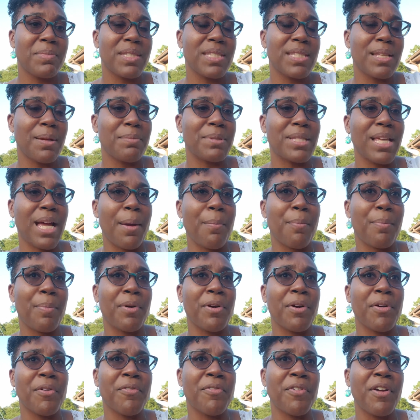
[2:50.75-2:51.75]
some type
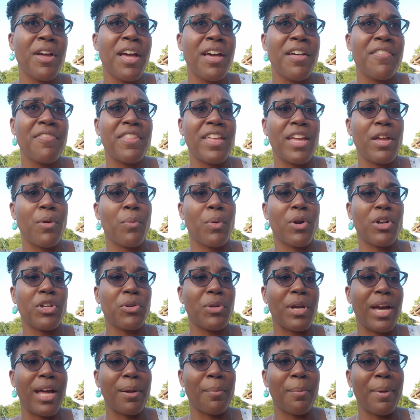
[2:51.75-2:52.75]
of thing where you
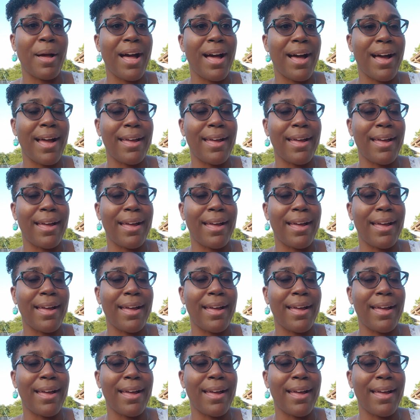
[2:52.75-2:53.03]
got to buy